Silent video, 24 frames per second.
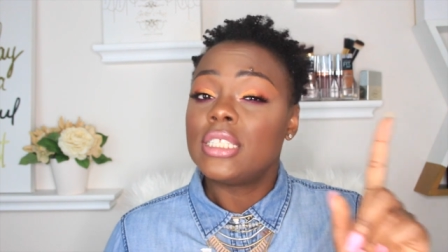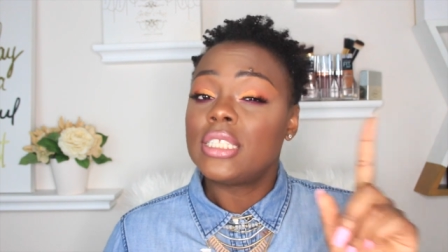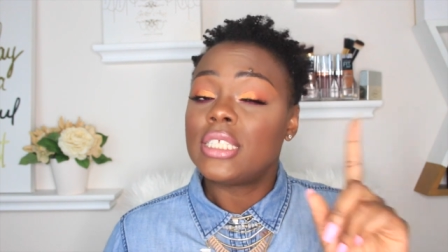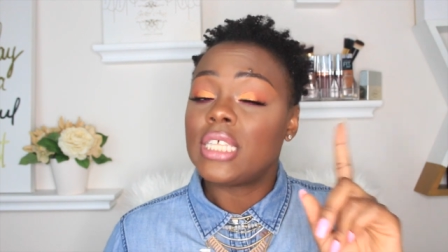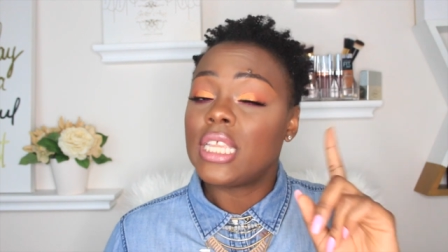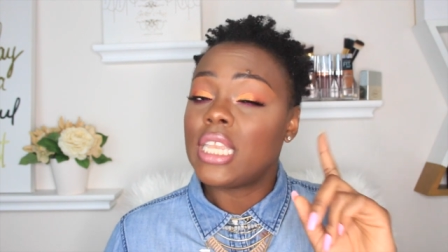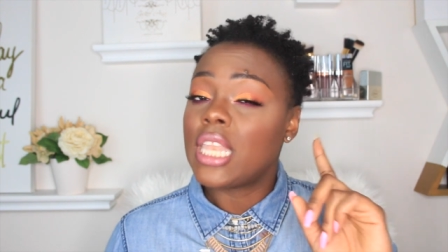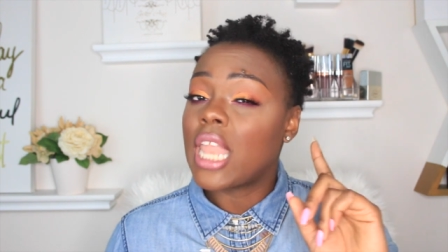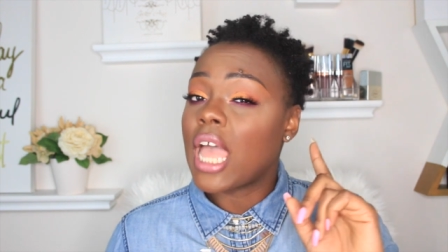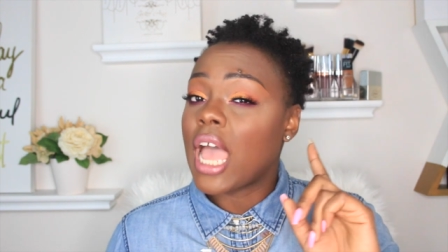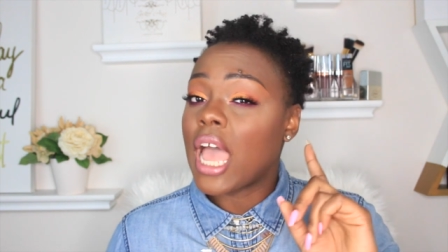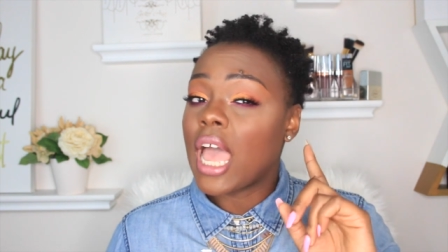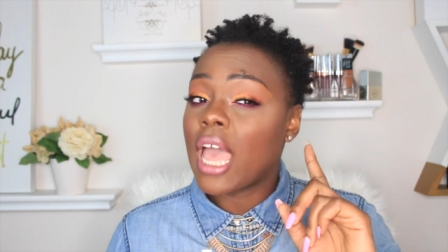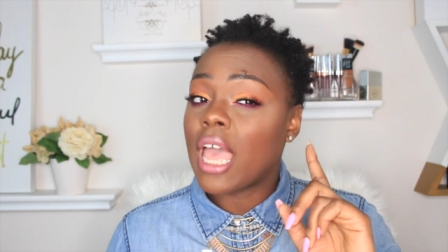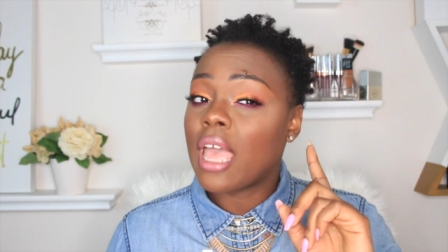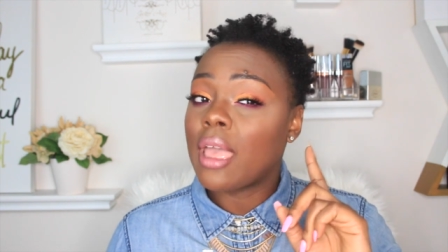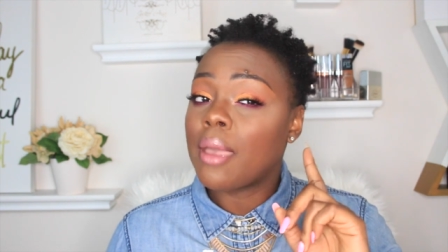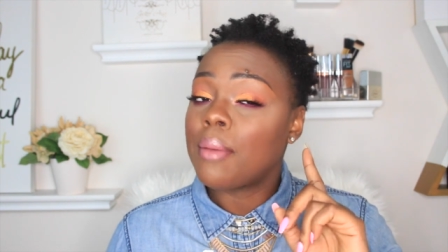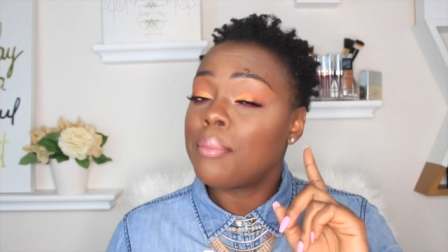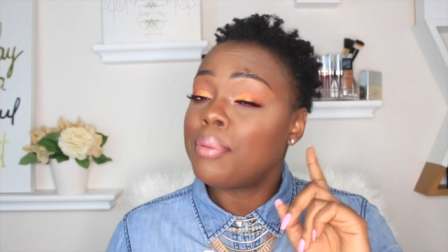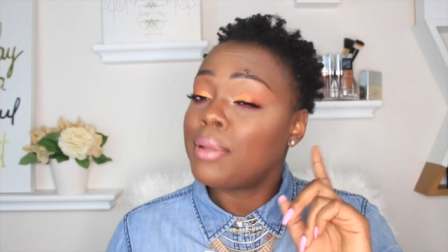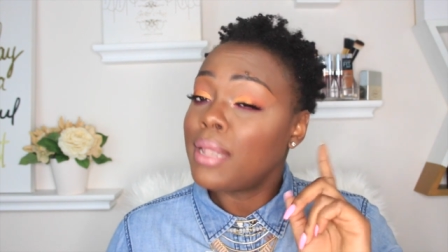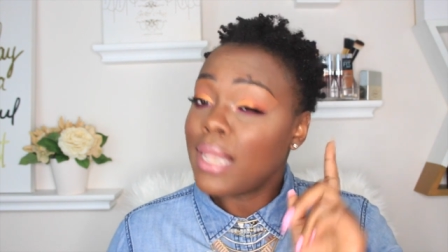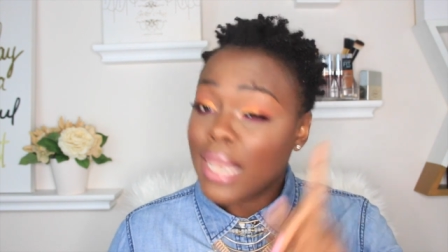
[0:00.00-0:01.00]
to
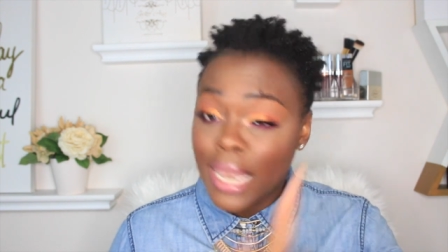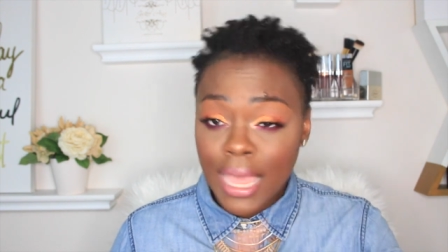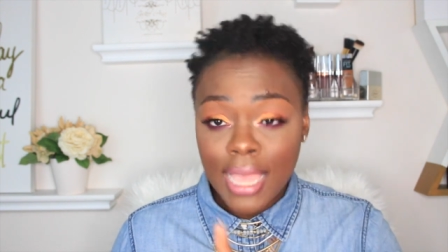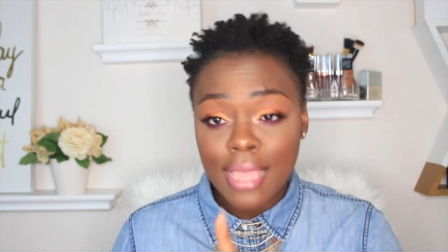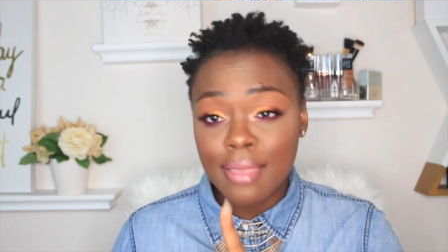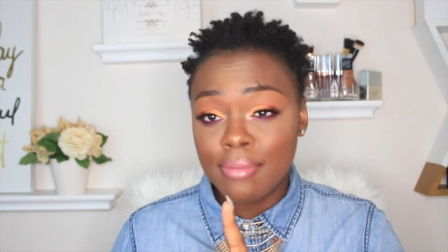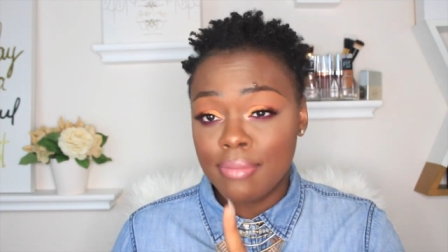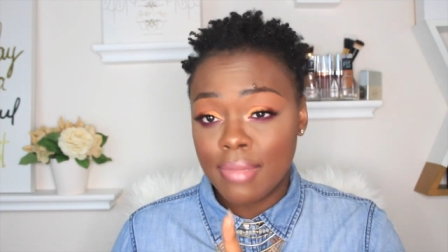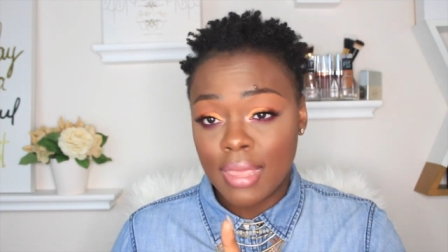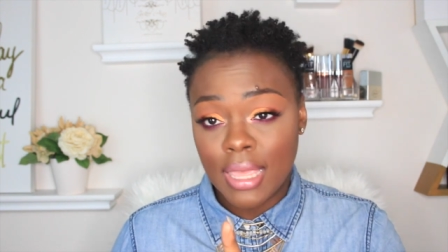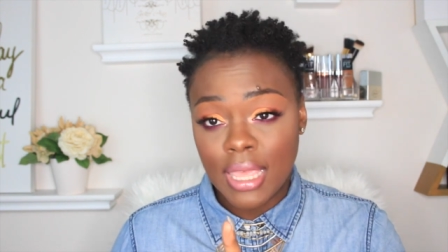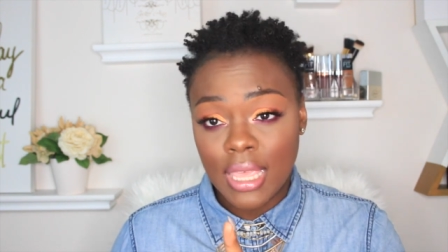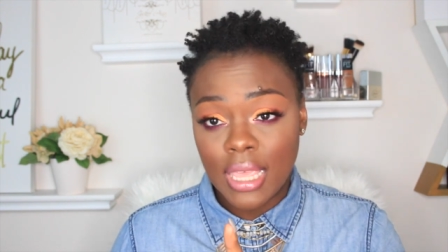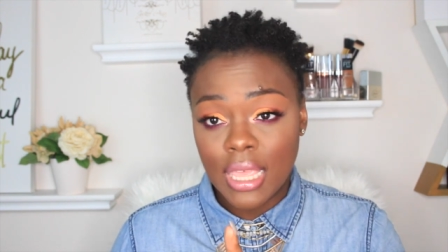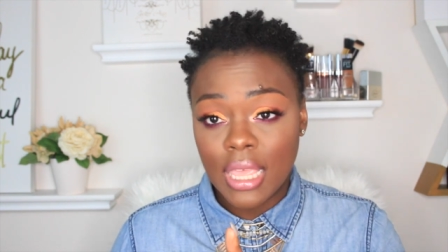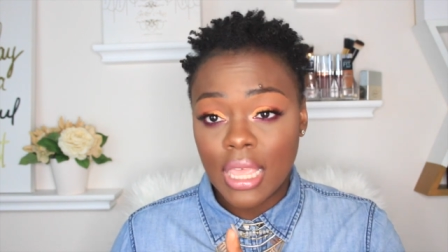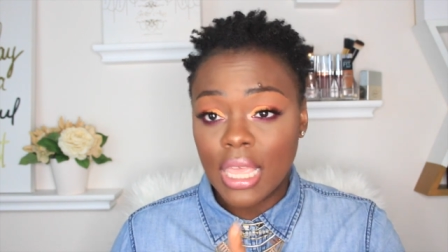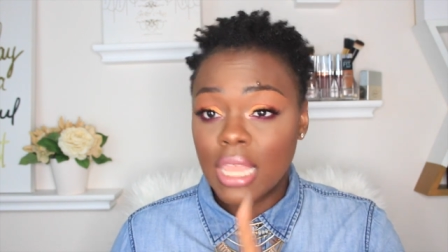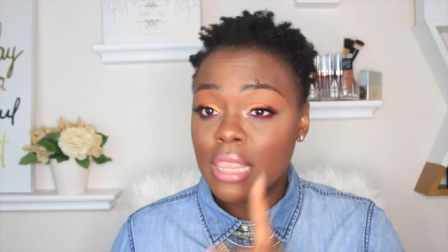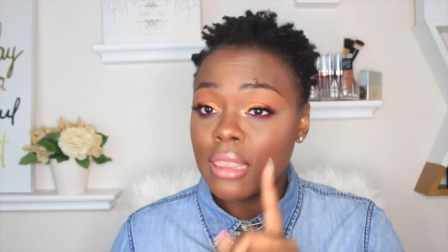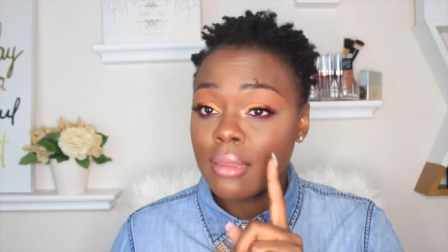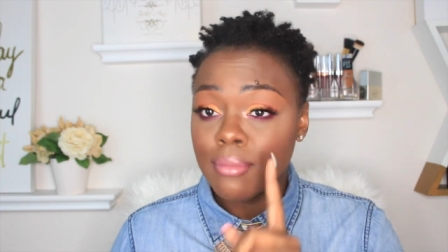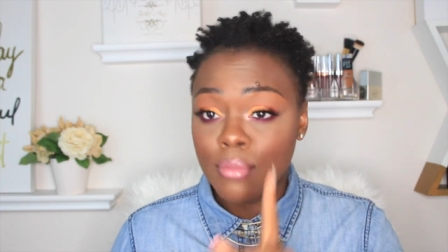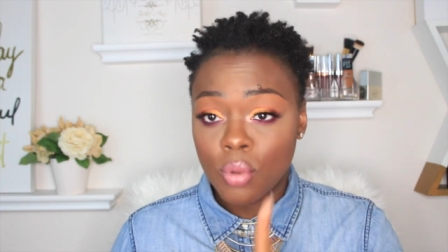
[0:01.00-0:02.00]
not play
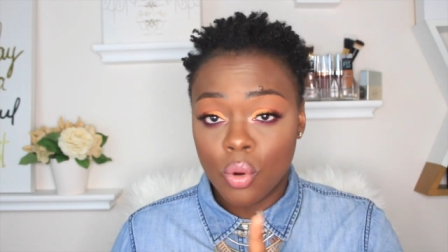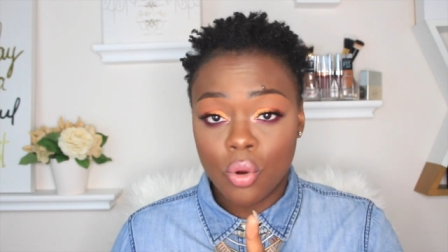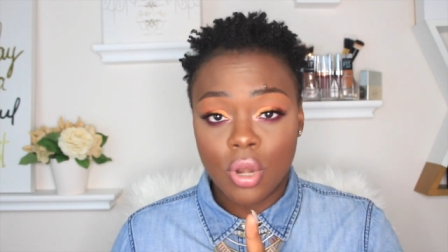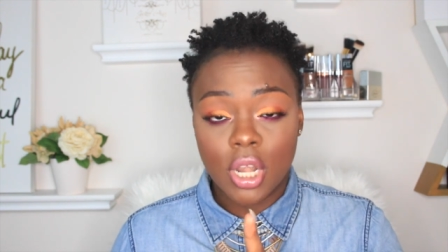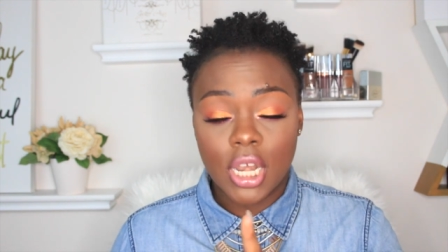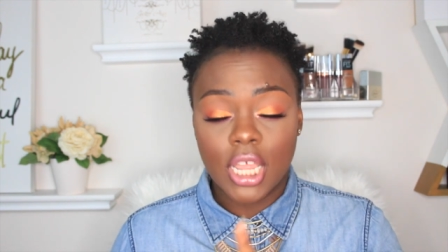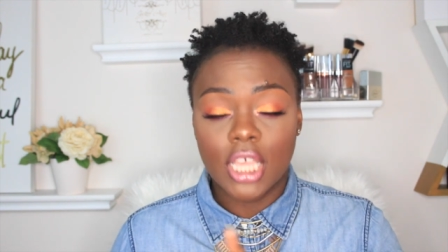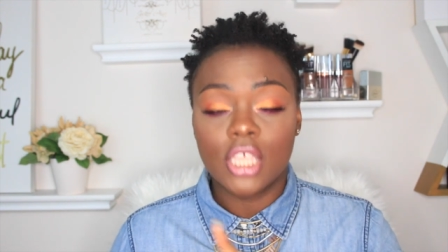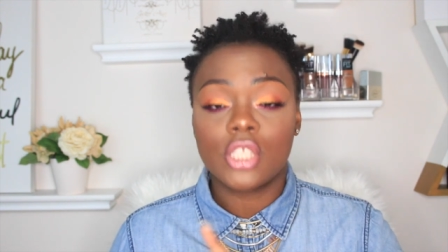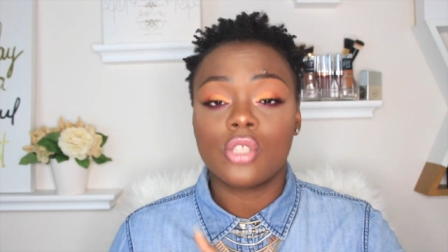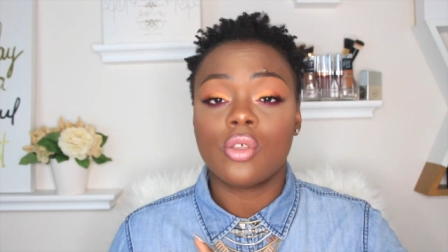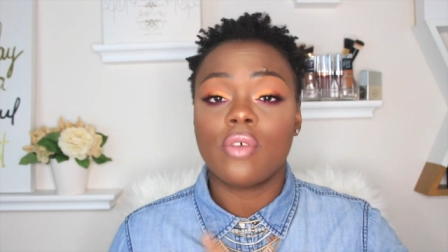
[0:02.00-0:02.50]
me in the morning.